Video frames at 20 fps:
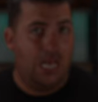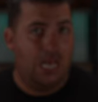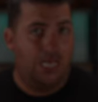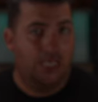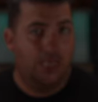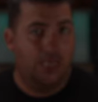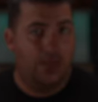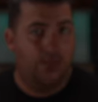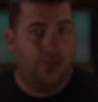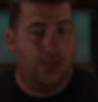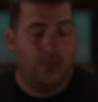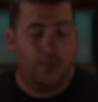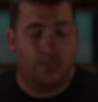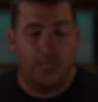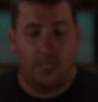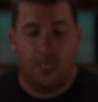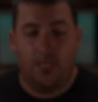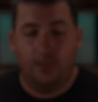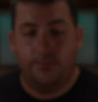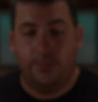iCloud dot
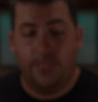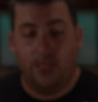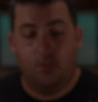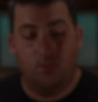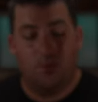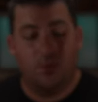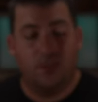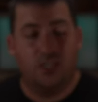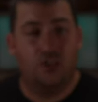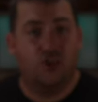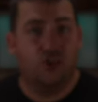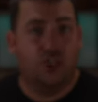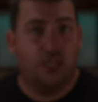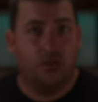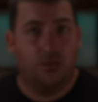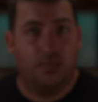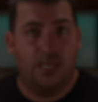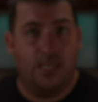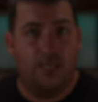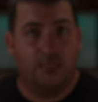com, and we're gonna
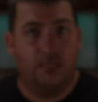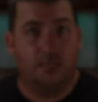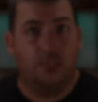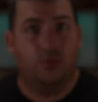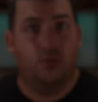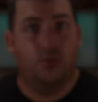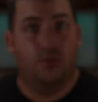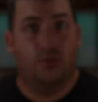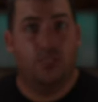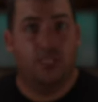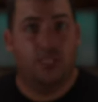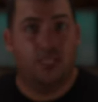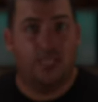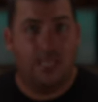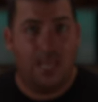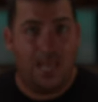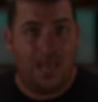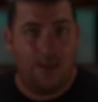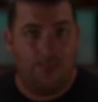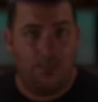share that with the
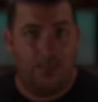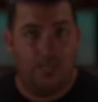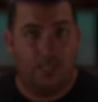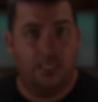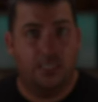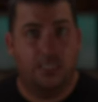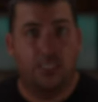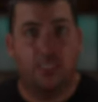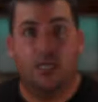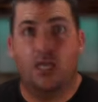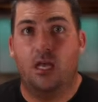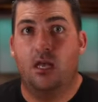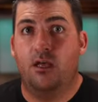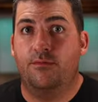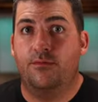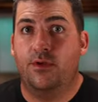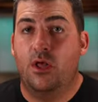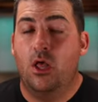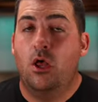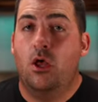Apple I D
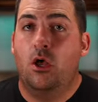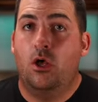of